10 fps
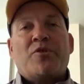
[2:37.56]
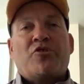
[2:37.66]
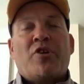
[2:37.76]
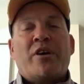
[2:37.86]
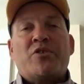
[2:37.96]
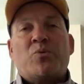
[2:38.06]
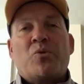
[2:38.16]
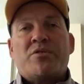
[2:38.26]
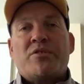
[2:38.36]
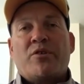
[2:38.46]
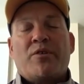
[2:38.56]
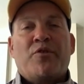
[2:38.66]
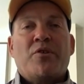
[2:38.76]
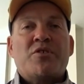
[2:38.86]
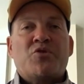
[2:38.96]
to train towards, and you've got a
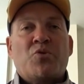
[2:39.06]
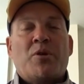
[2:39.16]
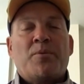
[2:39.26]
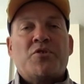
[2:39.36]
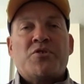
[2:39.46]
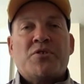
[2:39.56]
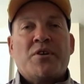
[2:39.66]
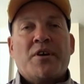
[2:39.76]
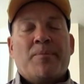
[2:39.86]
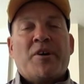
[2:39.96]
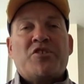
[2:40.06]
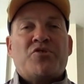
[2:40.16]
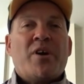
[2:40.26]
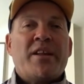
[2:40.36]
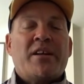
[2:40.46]
few of these tournaments. It makes
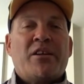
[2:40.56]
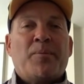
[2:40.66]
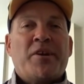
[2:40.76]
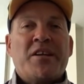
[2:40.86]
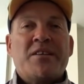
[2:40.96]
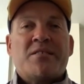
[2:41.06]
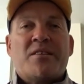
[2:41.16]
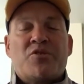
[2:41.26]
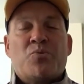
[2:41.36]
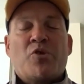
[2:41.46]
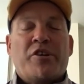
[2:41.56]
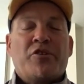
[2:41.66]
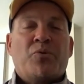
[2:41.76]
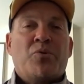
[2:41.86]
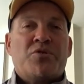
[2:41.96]
training a little bit easier that you're
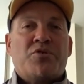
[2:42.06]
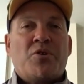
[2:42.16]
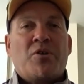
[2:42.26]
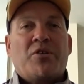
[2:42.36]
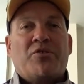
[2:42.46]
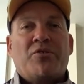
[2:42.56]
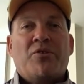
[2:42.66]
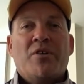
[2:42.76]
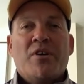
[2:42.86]
working towards a target to,